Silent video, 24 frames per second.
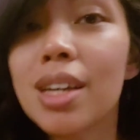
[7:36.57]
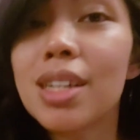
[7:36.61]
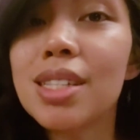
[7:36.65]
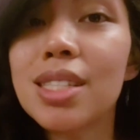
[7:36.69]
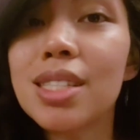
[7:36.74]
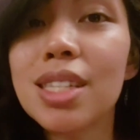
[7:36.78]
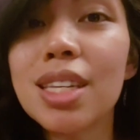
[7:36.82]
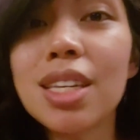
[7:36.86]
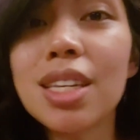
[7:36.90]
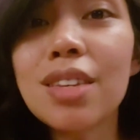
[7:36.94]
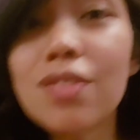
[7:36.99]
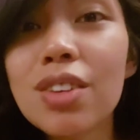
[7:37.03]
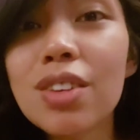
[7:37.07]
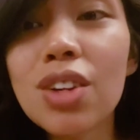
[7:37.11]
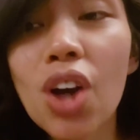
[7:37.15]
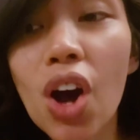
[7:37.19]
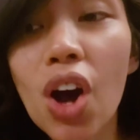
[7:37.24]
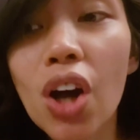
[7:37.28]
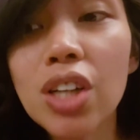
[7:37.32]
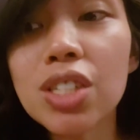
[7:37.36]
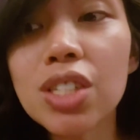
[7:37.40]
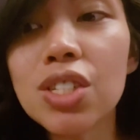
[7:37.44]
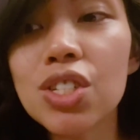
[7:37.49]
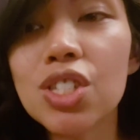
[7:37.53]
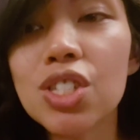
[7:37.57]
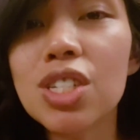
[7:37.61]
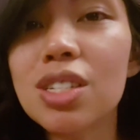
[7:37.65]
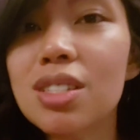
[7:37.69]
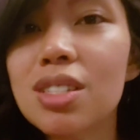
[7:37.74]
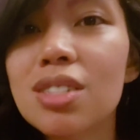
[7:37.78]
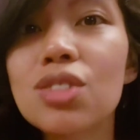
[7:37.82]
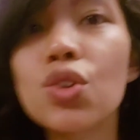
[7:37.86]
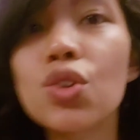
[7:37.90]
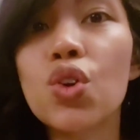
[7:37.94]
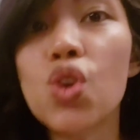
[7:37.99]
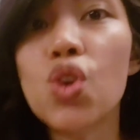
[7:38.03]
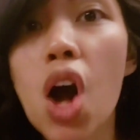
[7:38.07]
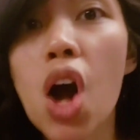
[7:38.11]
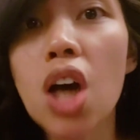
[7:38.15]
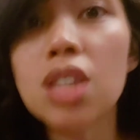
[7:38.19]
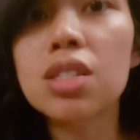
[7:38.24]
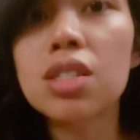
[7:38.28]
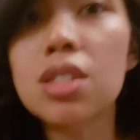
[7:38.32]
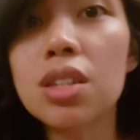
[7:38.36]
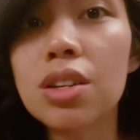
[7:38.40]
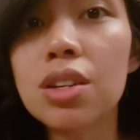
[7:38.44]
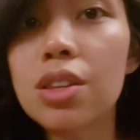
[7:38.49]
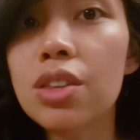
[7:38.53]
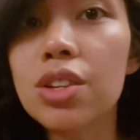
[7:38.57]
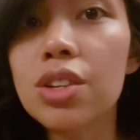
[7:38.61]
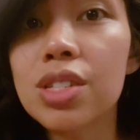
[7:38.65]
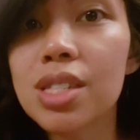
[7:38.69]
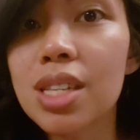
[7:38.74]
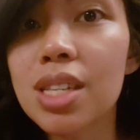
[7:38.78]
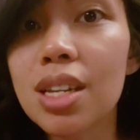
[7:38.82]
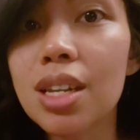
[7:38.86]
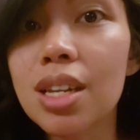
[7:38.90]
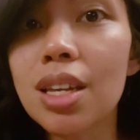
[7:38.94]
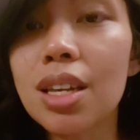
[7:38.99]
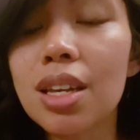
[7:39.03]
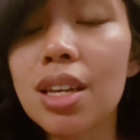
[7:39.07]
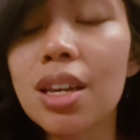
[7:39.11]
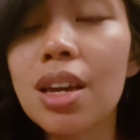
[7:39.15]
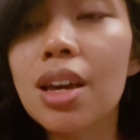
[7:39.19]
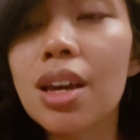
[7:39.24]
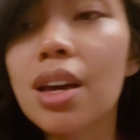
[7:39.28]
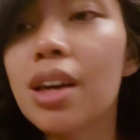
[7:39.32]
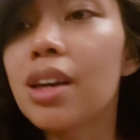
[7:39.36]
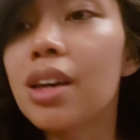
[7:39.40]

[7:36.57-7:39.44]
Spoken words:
it's even hard to just cross another city,